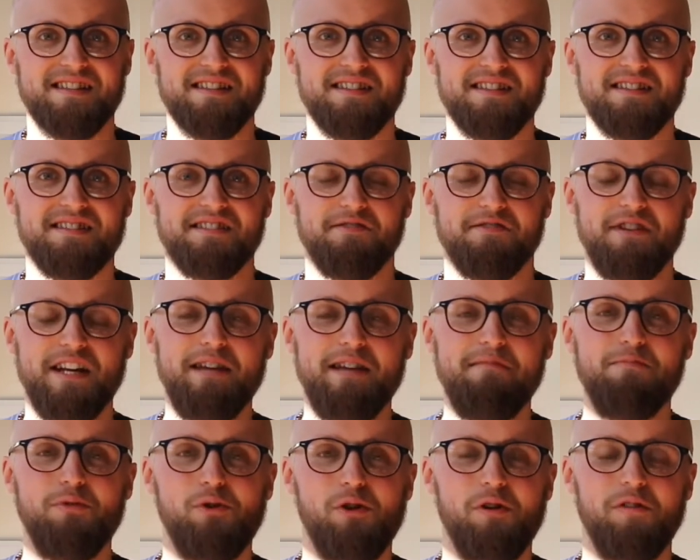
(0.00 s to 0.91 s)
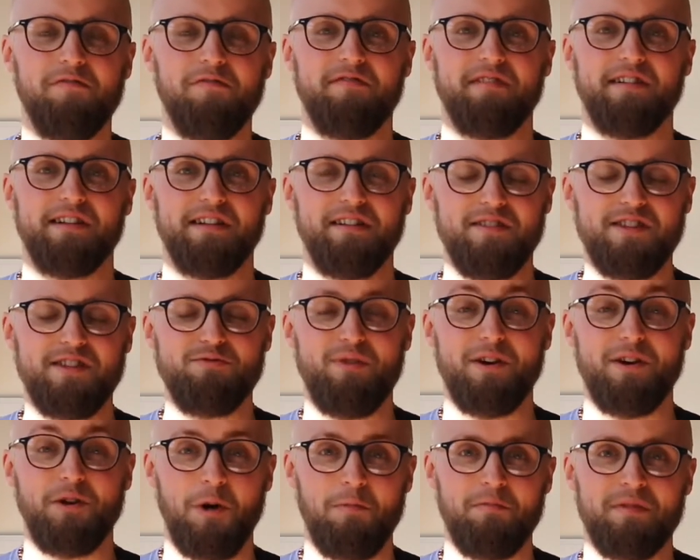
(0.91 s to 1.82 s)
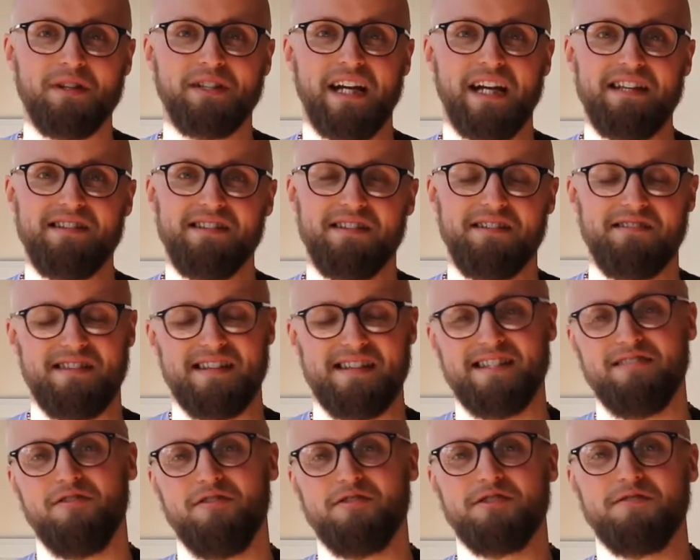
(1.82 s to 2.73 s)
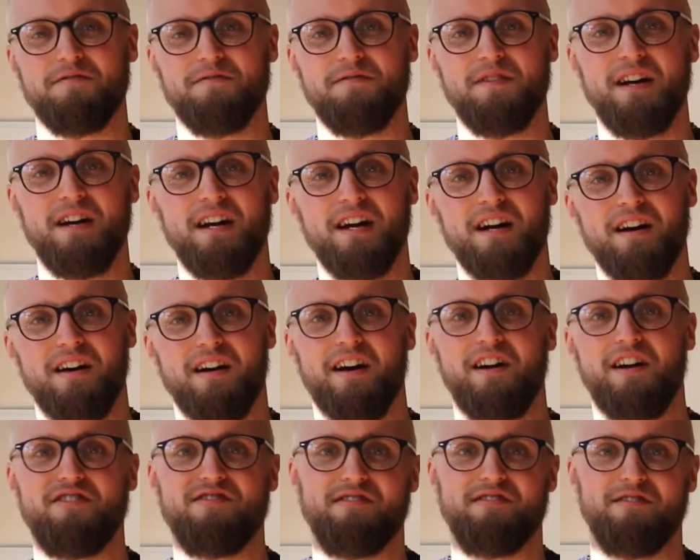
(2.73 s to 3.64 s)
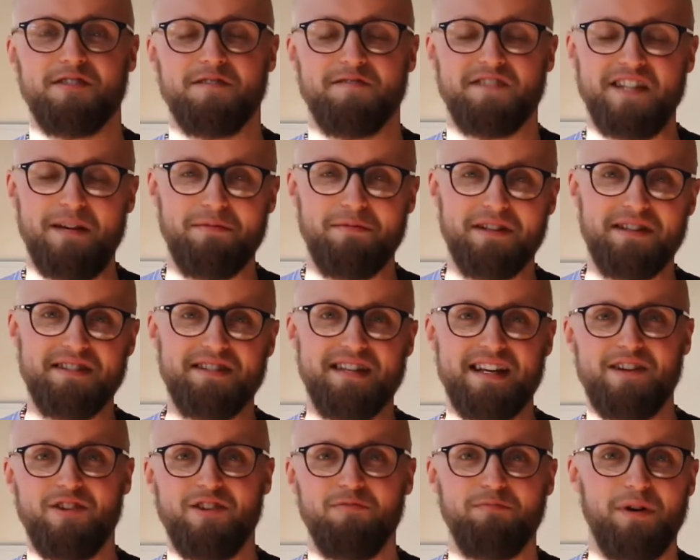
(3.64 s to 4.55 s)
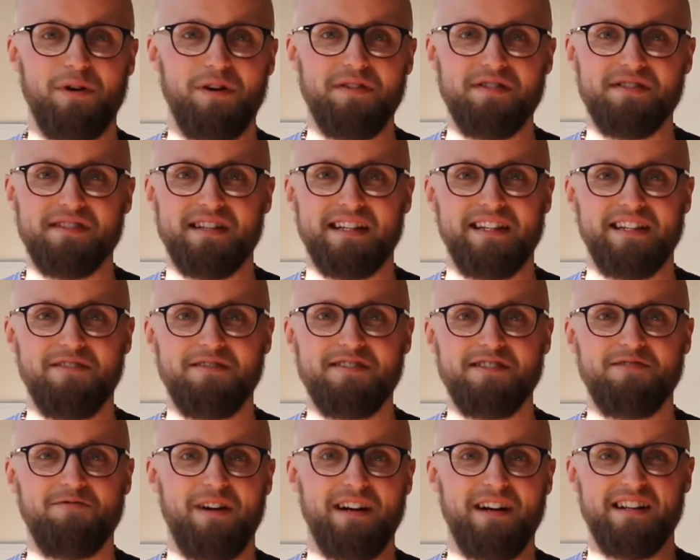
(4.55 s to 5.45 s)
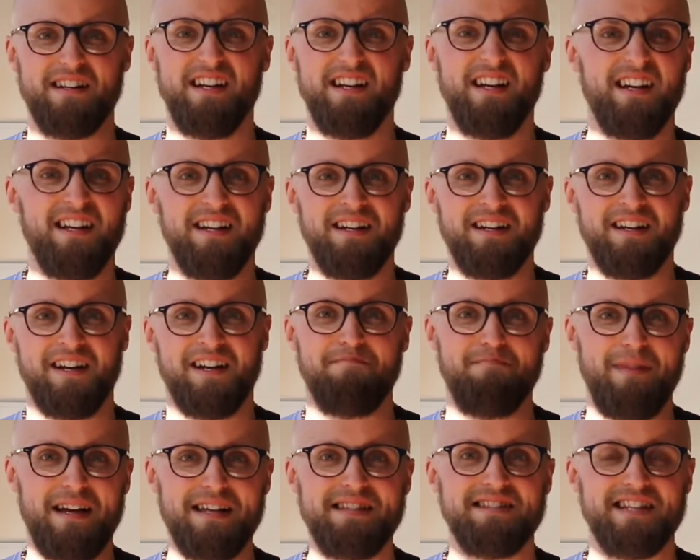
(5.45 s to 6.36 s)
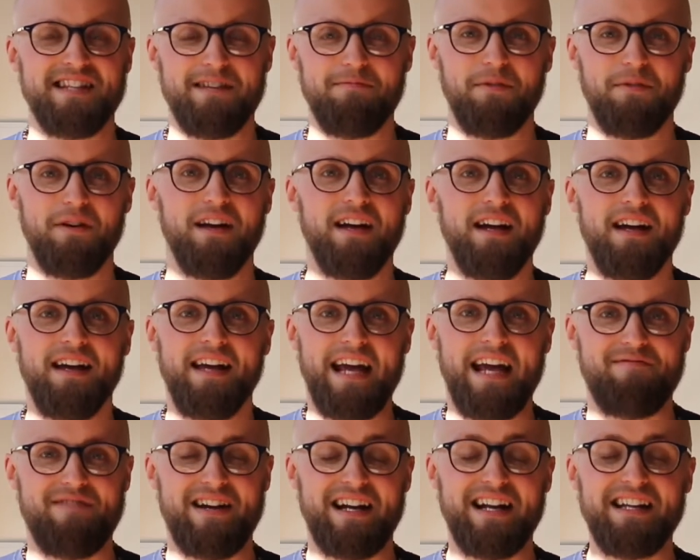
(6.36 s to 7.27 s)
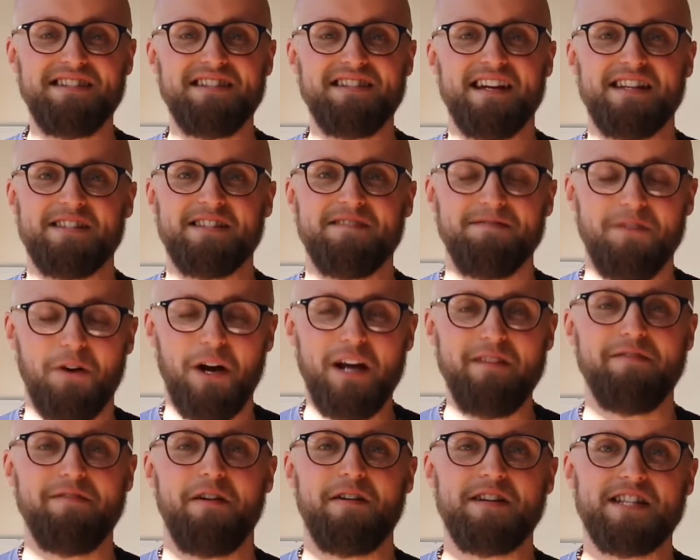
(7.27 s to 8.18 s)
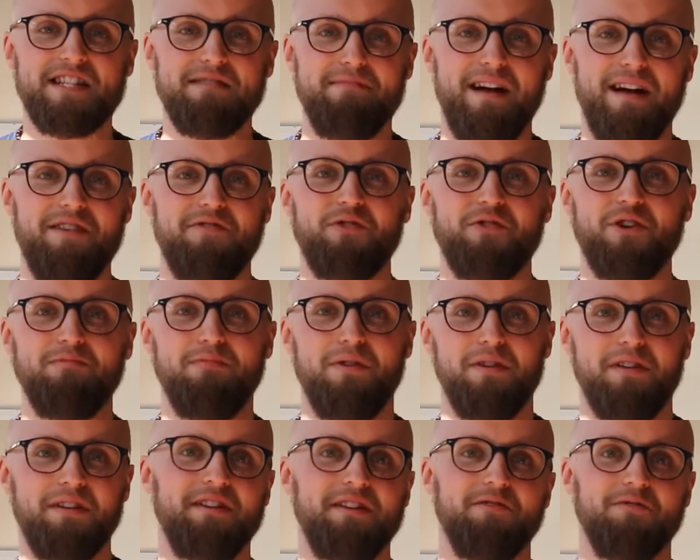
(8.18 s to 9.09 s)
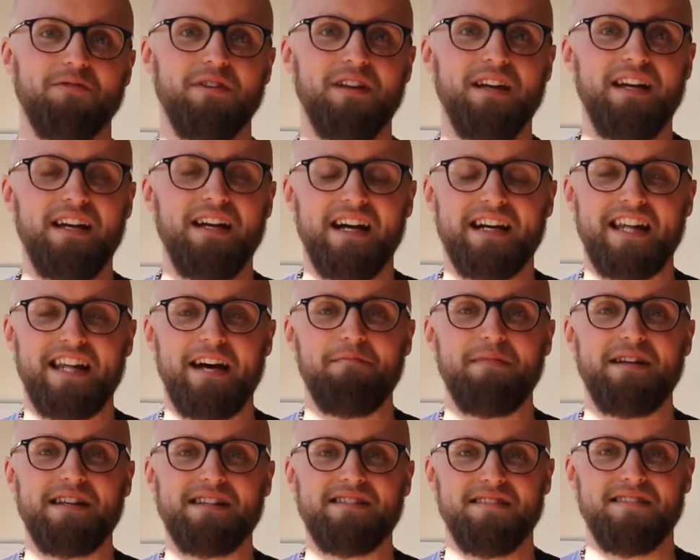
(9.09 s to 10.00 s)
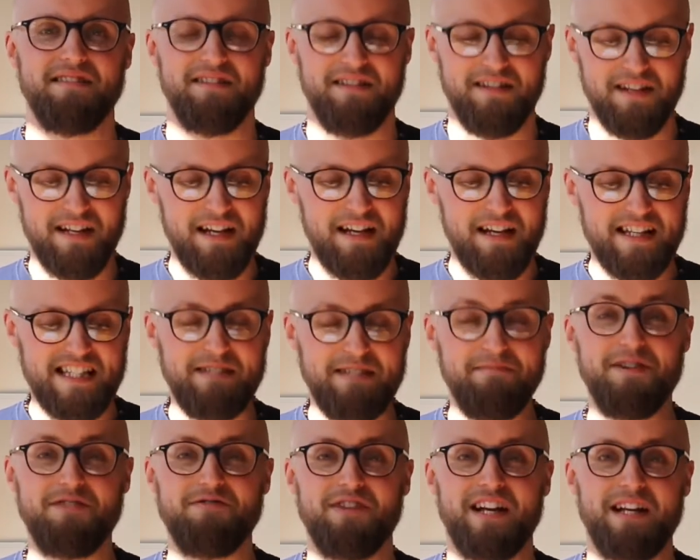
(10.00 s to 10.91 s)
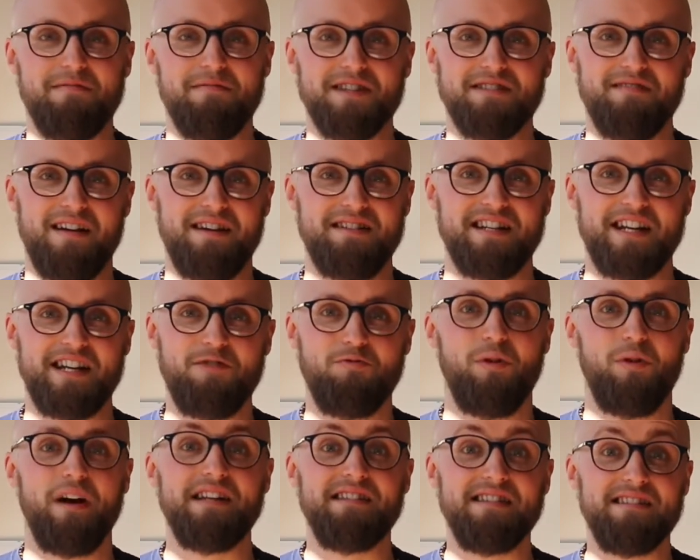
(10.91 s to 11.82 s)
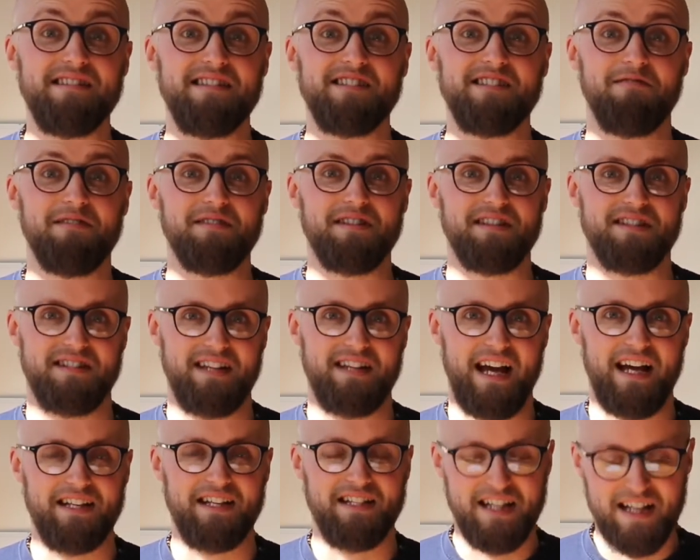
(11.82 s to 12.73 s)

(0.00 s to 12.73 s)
So Haem Porphyrin looks quite complicated because there's lots of hydrogens, lots of double and single bonds. It looks quite kind of messy, but in reality it's a very, very symmetrical molecule, and that means that the symmetry elements are actually quite easy to understand.